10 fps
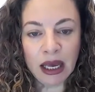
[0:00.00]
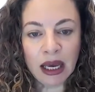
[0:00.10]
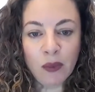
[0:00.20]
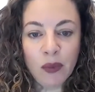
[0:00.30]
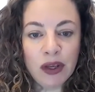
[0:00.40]

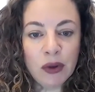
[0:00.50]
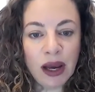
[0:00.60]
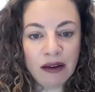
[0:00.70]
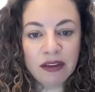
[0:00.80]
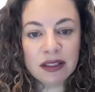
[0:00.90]
And when you
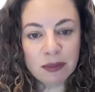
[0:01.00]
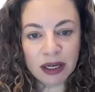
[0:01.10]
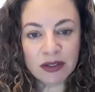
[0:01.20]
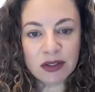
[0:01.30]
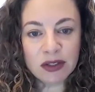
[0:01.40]
have this
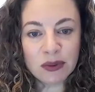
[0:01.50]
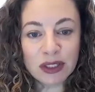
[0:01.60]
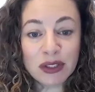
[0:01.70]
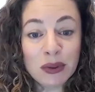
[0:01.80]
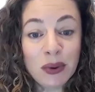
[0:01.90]
monster with
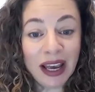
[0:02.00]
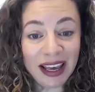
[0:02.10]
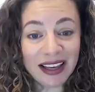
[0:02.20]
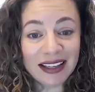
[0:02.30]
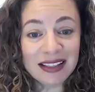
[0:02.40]
two
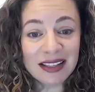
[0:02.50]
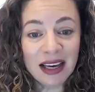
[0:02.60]
heads,